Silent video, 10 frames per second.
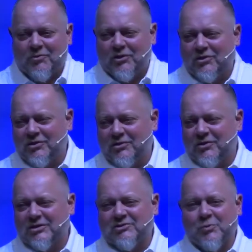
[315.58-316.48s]
for you to do
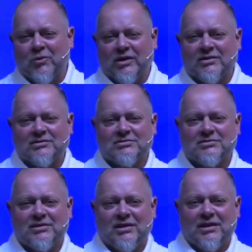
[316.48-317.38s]
this morning.
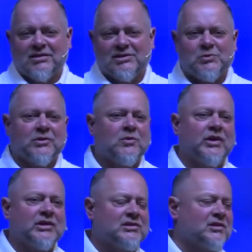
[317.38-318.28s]
Just real
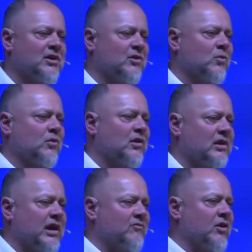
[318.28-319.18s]
quick to know that we're all
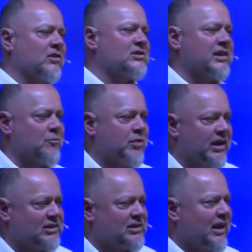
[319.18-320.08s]
kind of on the same
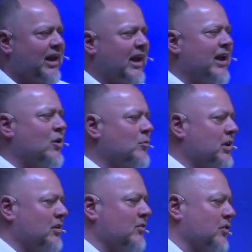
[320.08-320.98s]
page. How
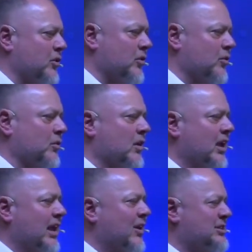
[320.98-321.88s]
many of you,
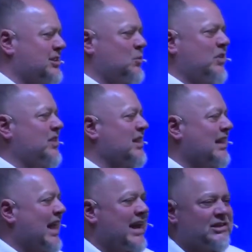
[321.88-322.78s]
just within the
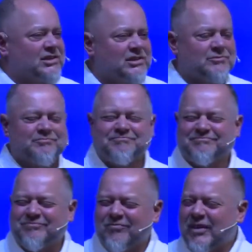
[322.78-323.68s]
last
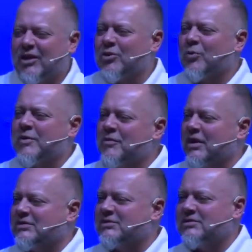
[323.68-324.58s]
three
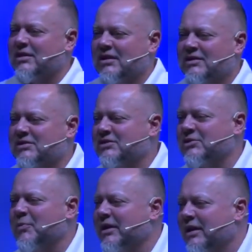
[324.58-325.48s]
months, since the
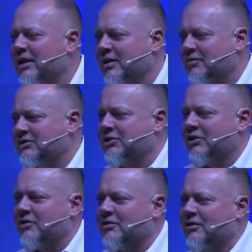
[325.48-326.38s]
beginning of this
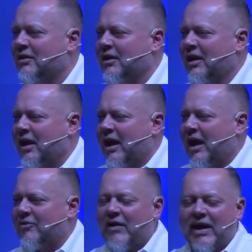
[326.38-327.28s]
year,
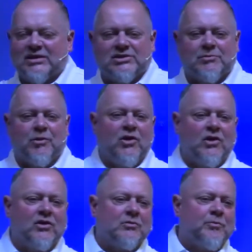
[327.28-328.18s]
have had some
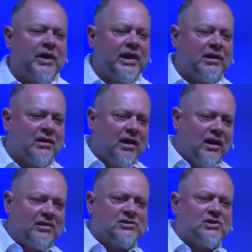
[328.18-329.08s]
hurt, pain,
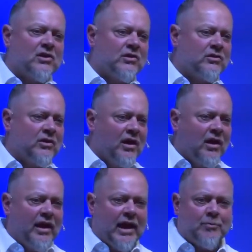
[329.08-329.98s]
and sorrow
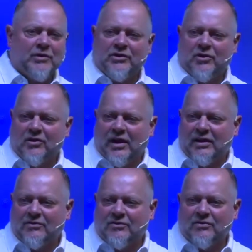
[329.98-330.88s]
happen in your
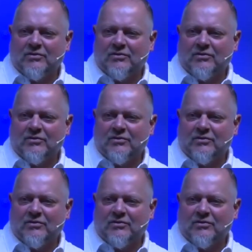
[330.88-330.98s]
life?